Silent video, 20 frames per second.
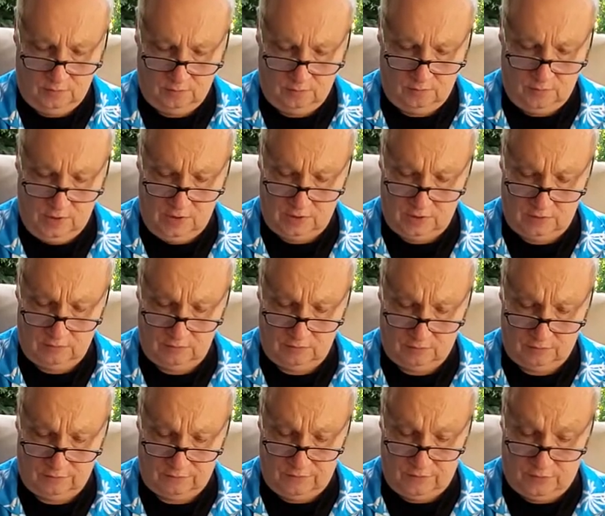not giving
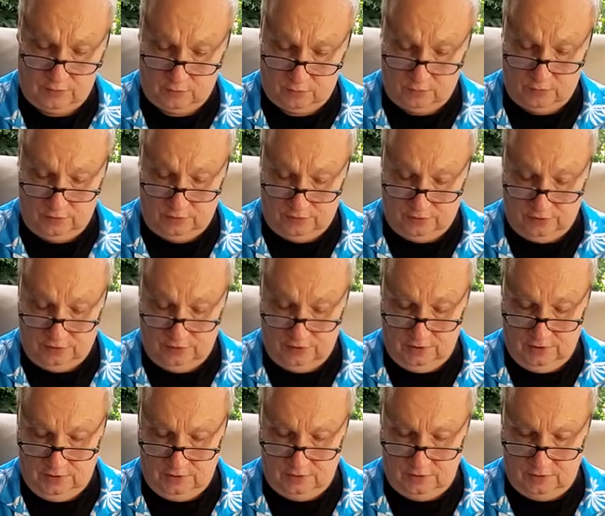a fuck, really.
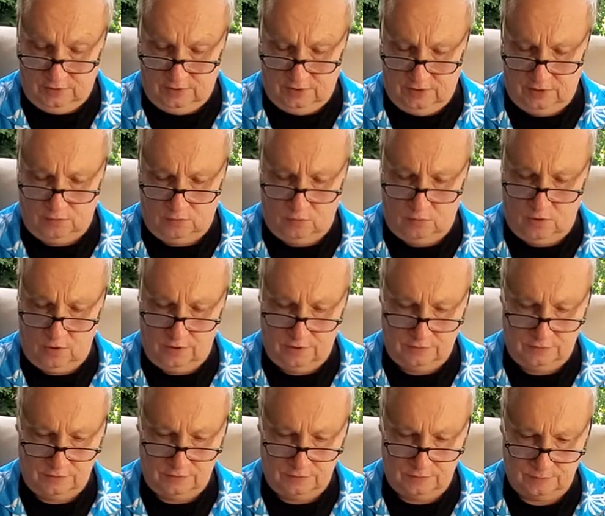The King of
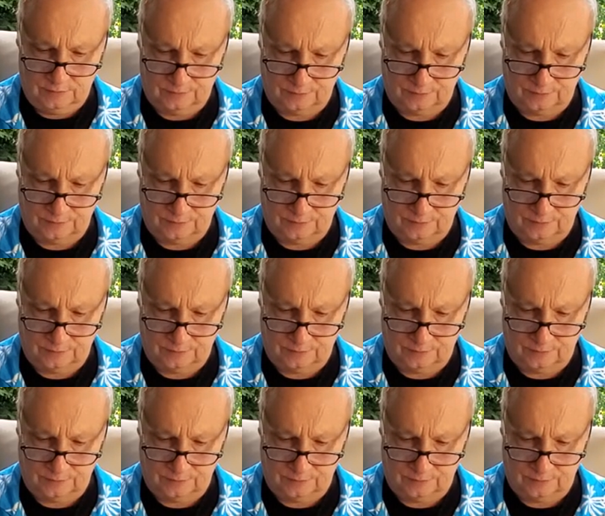Wands,